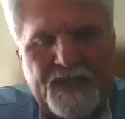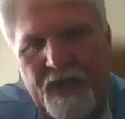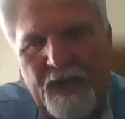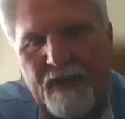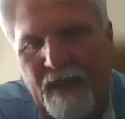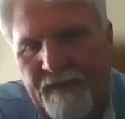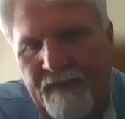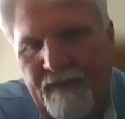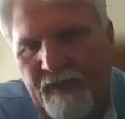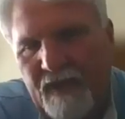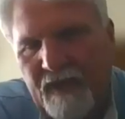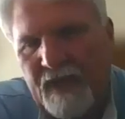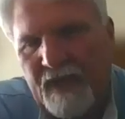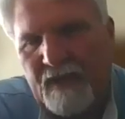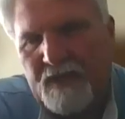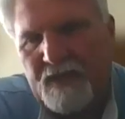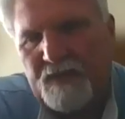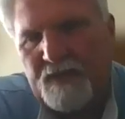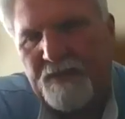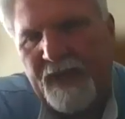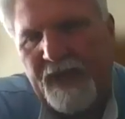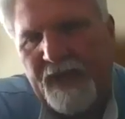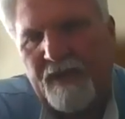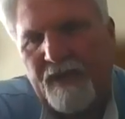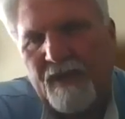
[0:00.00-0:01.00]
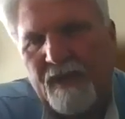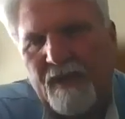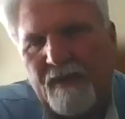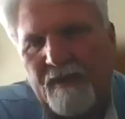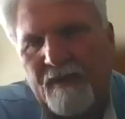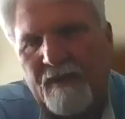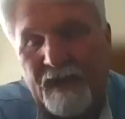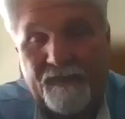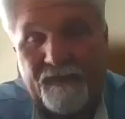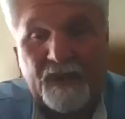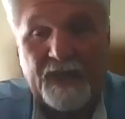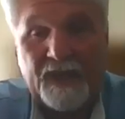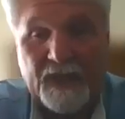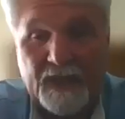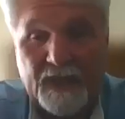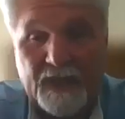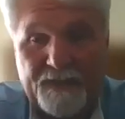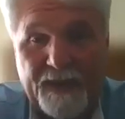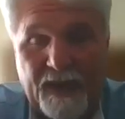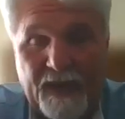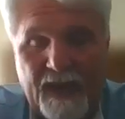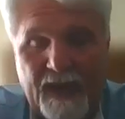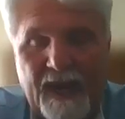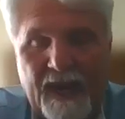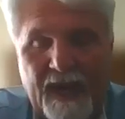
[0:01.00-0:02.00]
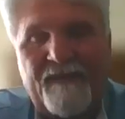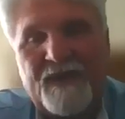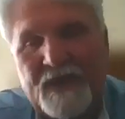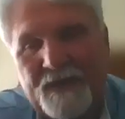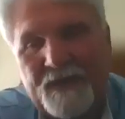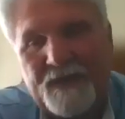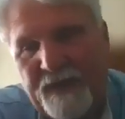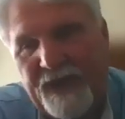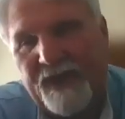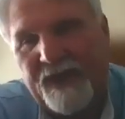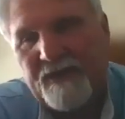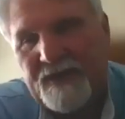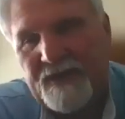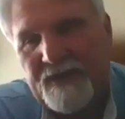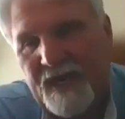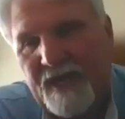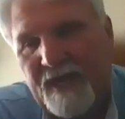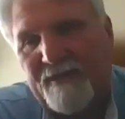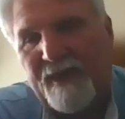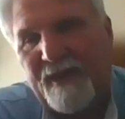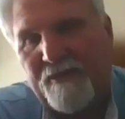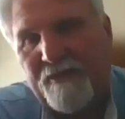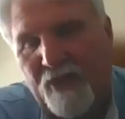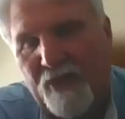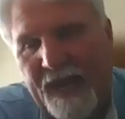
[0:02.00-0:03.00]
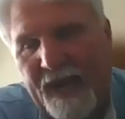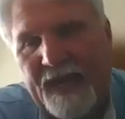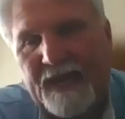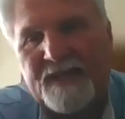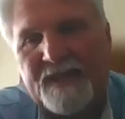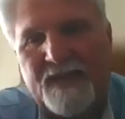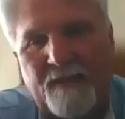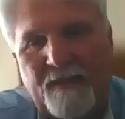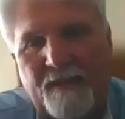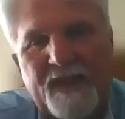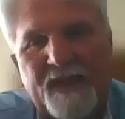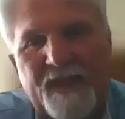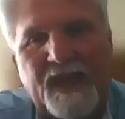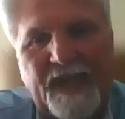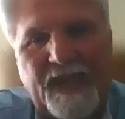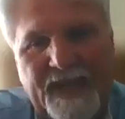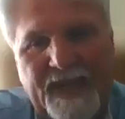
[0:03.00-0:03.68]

you know, every speaker is going to be bringing something a